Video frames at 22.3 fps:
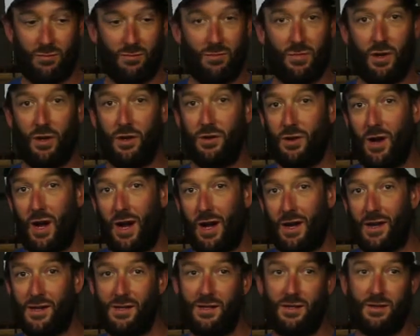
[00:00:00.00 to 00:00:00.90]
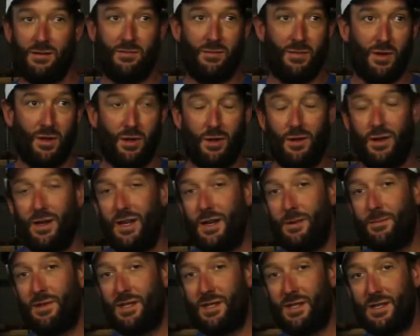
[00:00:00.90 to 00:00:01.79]
little dries, little
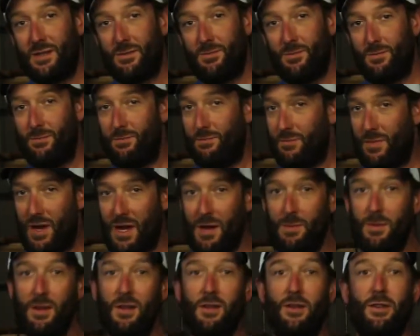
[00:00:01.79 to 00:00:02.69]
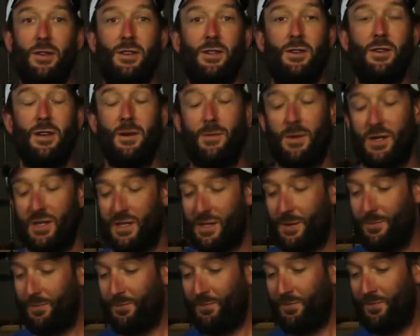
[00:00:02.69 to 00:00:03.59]
nymphs, maybe little
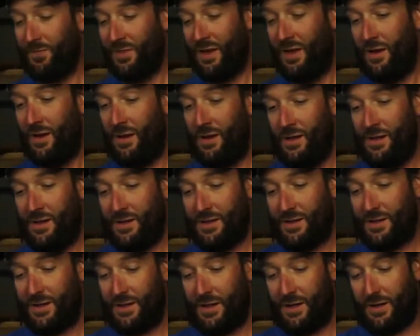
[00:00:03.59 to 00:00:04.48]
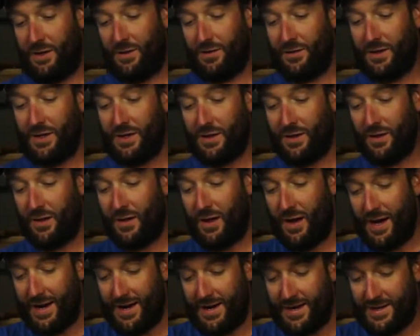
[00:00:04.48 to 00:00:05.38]
streamers. So these are the
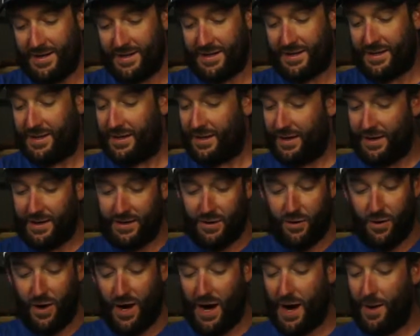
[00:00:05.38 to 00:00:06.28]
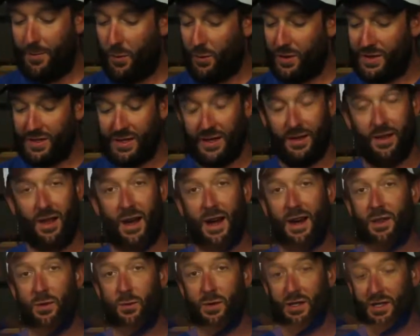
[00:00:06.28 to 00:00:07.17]
lines that I'd grab, the ones I
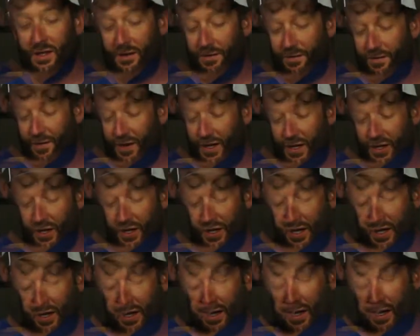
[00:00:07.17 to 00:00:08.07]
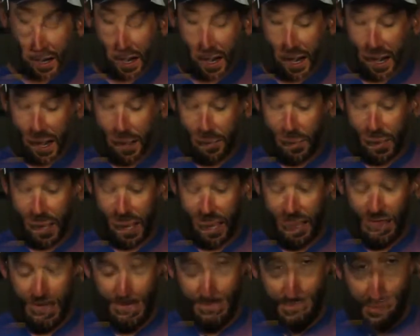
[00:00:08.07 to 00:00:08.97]
like, the ones I fished.
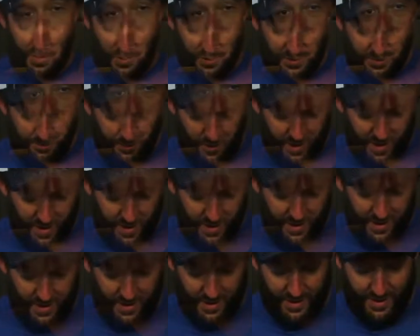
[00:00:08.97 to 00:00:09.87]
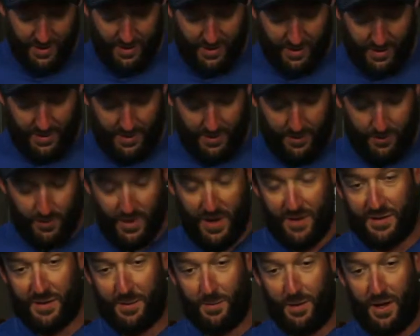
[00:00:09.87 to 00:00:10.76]
For the most part, we
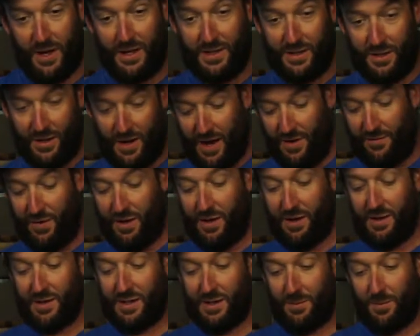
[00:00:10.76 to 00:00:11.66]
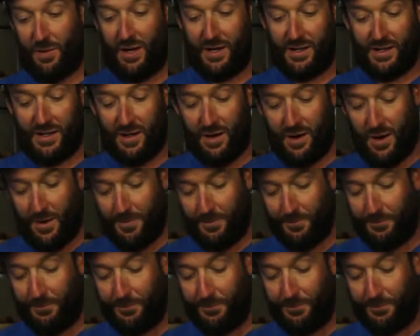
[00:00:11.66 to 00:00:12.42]
have some lines that are heavy and some lines that aren't.